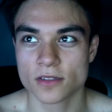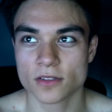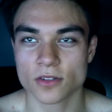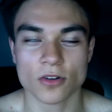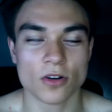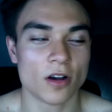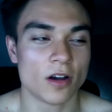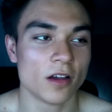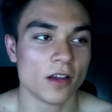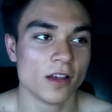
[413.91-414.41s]

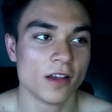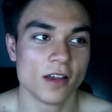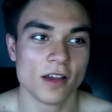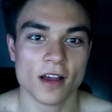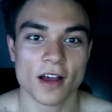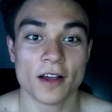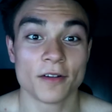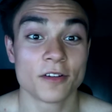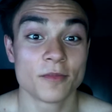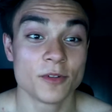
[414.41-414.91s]
So
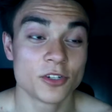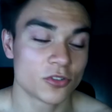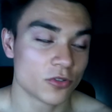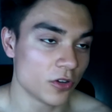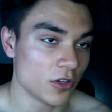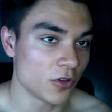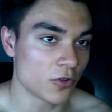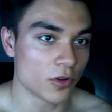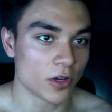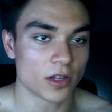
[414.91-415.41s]
I'm going to be
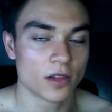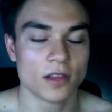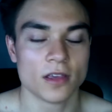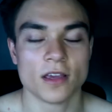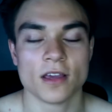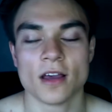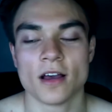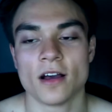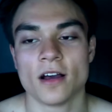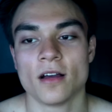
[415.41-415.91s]
showing you
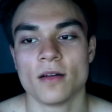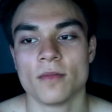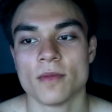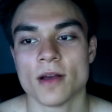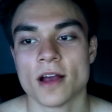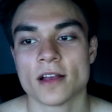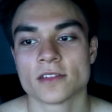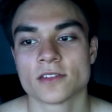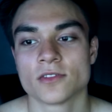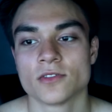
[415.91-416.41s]
quickly um,
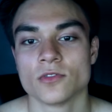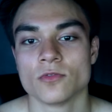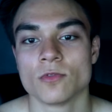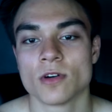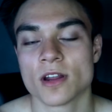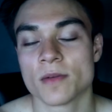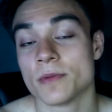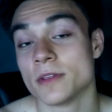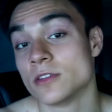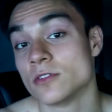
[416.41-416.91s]
as to
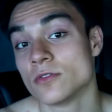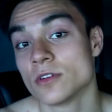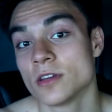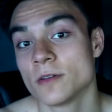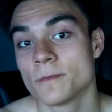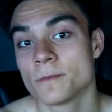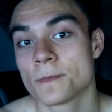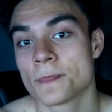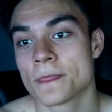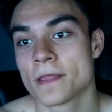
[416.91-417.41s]
what I've been
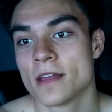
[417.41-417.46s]
doing